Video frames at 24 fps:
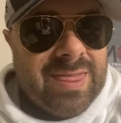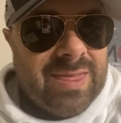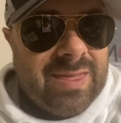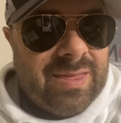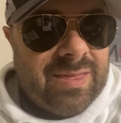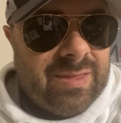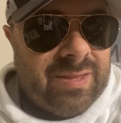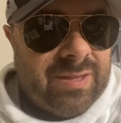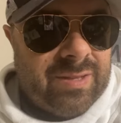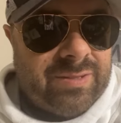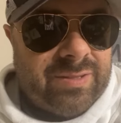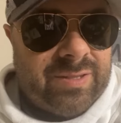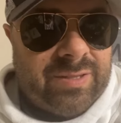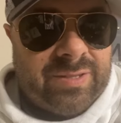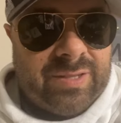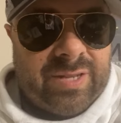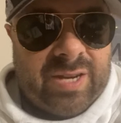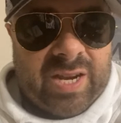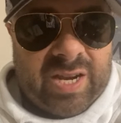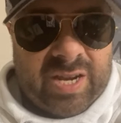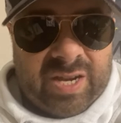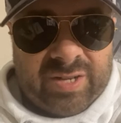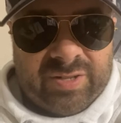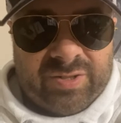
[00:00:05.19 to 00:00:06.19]
This is
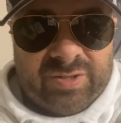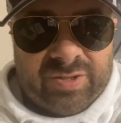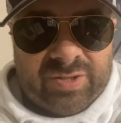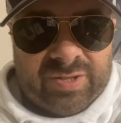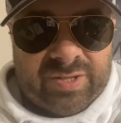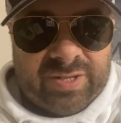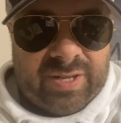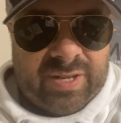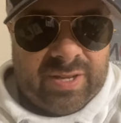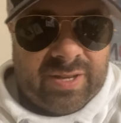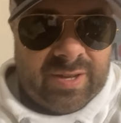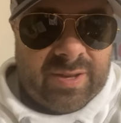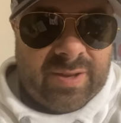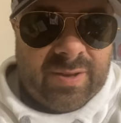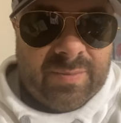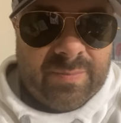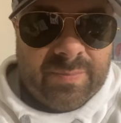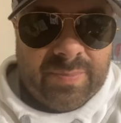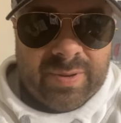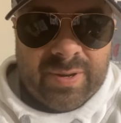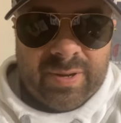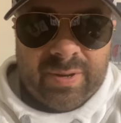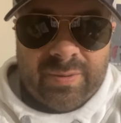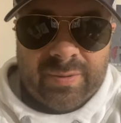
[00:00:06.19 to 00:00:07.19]
an interesting
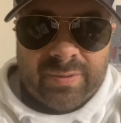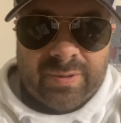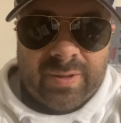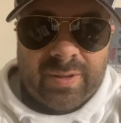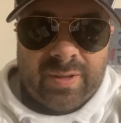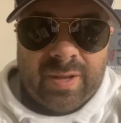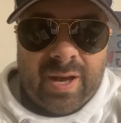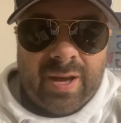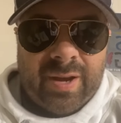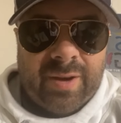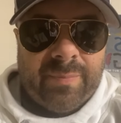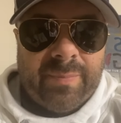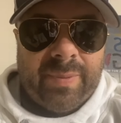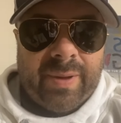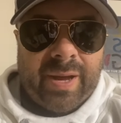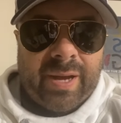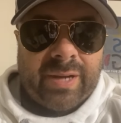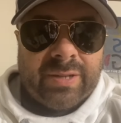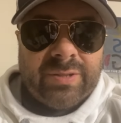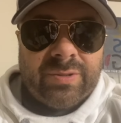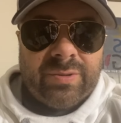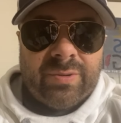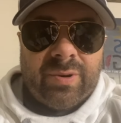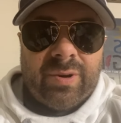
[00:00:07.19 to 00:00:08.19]
pick with a lot of
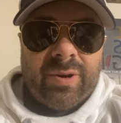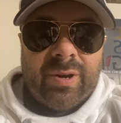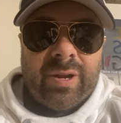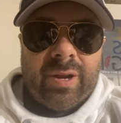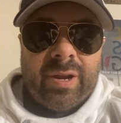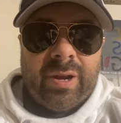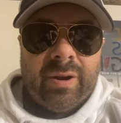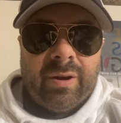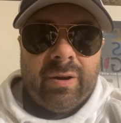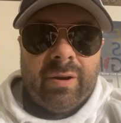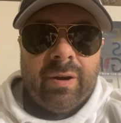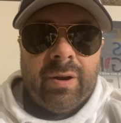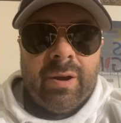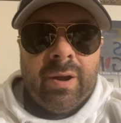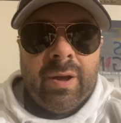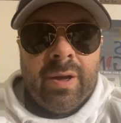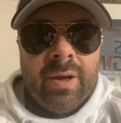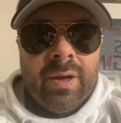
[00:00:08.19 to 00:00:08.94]
backstory here.